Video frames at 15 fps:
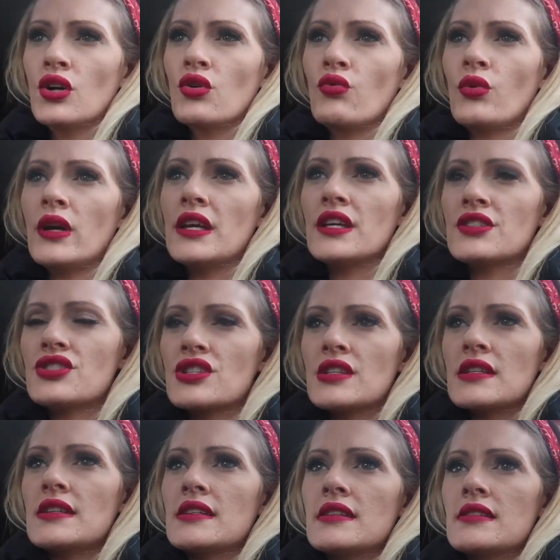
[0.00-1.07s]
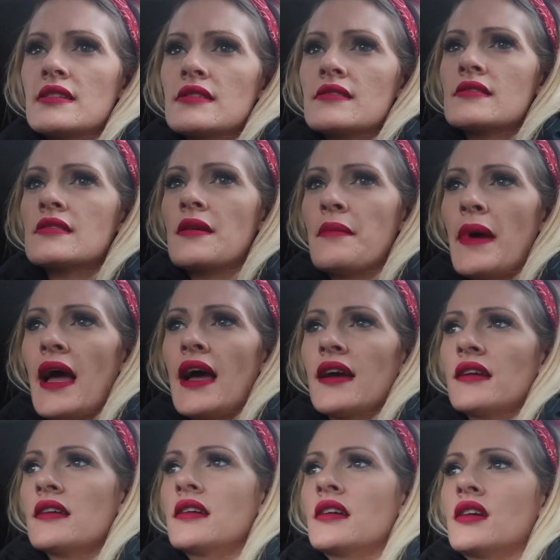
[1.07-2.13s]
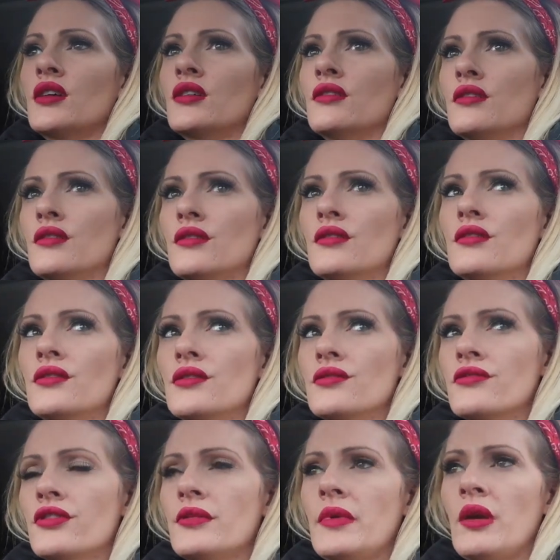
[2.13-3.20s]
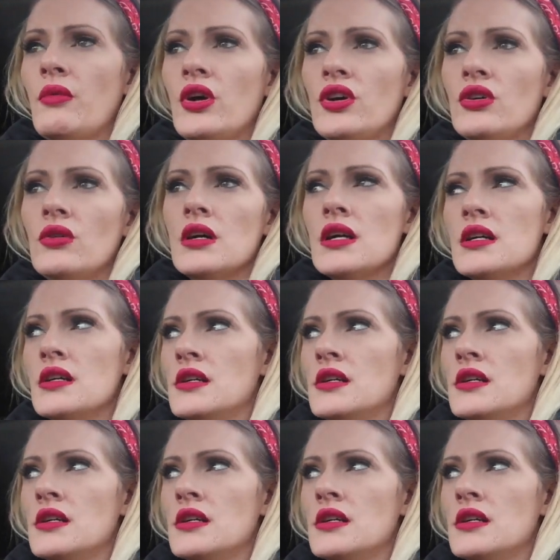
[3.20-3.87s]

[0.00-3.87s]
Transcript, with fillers: which is the MAC Ruby Woo.